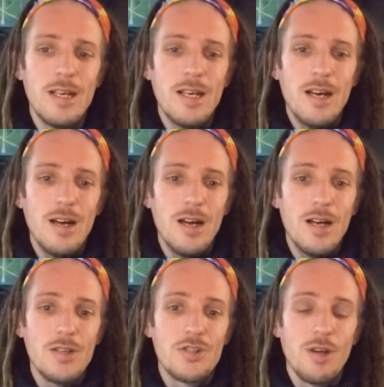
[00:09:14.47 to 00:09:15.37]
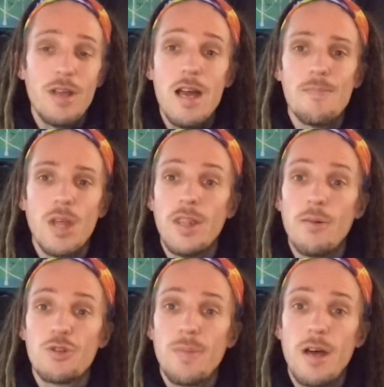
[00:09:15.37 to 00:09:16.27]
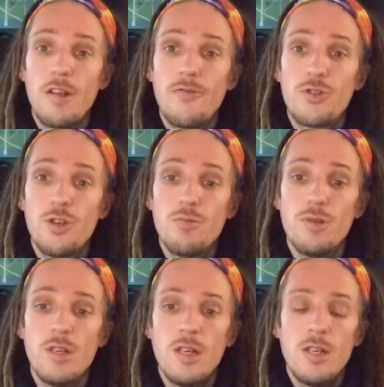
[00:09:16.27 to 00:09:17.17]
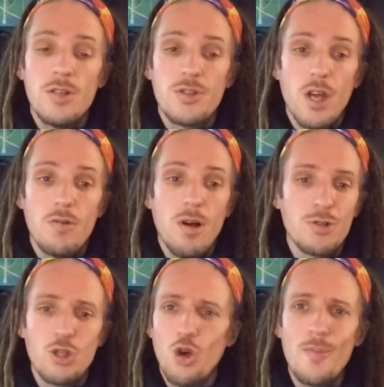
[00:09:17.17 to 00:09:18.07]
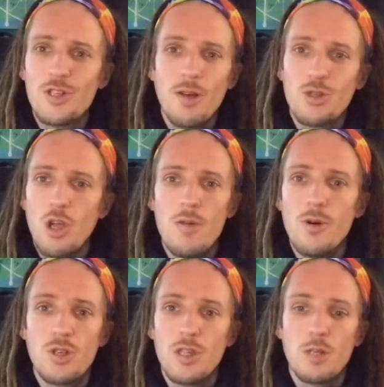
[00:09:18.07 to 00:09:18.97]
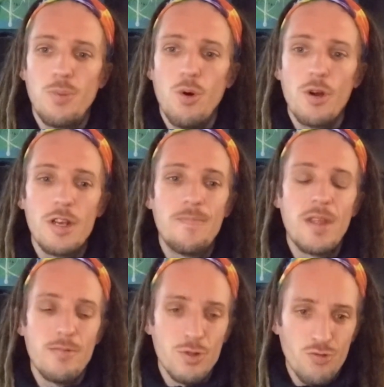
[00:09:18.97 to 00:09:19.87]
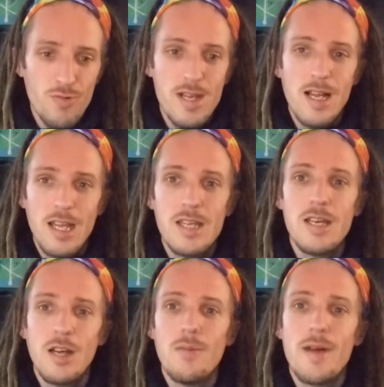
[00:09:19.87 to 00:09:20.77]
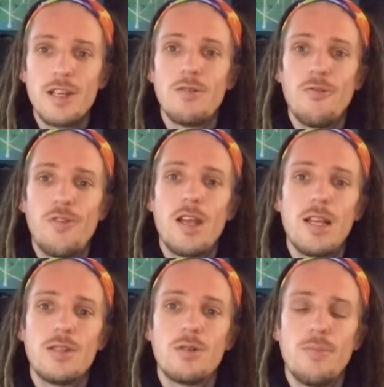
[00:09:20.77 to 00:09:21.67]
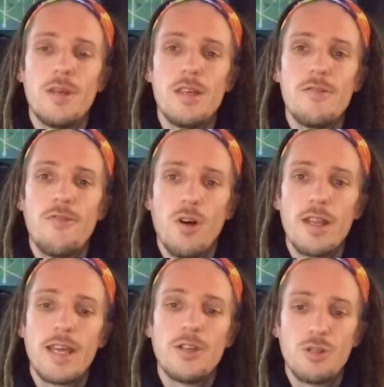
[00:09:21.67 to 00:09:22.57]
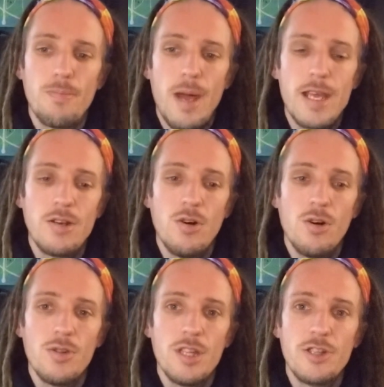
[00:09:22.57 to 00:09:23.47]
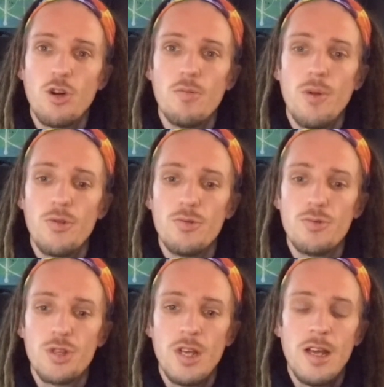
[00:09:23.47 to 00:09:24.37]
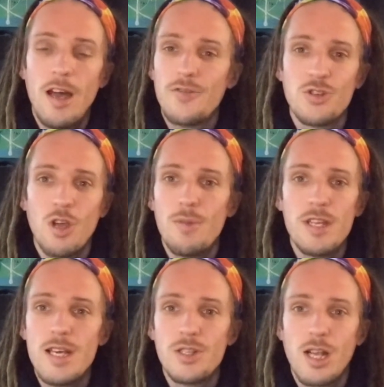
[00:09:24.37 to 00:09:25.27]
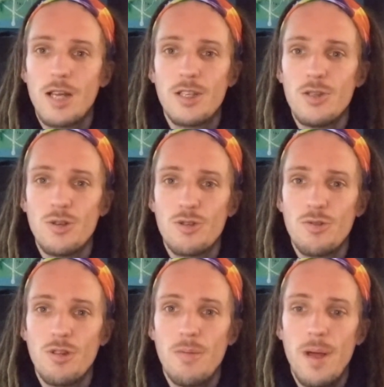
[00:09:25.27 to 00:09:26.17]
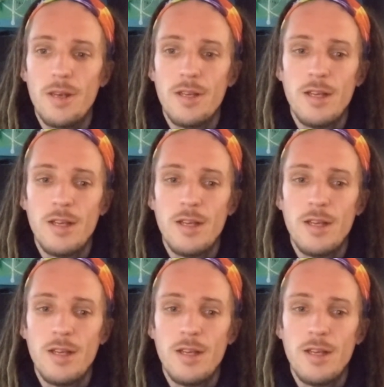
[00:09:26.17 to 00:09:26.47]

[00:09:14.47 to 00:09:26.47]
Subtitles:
So yeah, and that was about it for June. So I was enjoying myself so much at this point. It was really an amazing feeling to be finally getting some paint on these old models after so many years collecting dust under the bed,